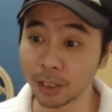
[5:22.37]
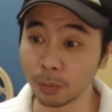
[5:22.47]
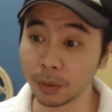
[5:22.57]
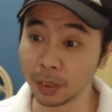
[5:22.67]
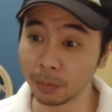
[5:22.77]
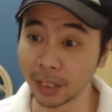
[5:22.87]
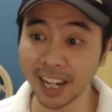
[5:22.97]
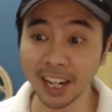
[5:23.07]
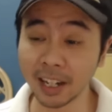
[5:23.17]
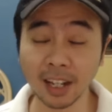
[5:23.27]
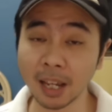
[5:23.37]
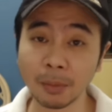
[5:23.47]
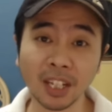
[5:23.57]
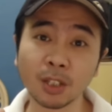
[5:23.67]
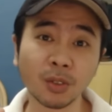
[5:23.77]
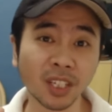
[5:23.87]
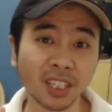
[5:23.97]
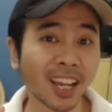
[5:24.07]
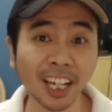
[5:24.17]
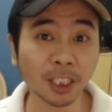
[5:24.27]
to to
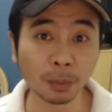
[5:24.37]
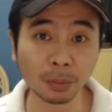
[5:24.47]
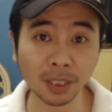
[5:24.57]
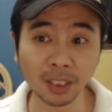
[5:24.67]
his SBB,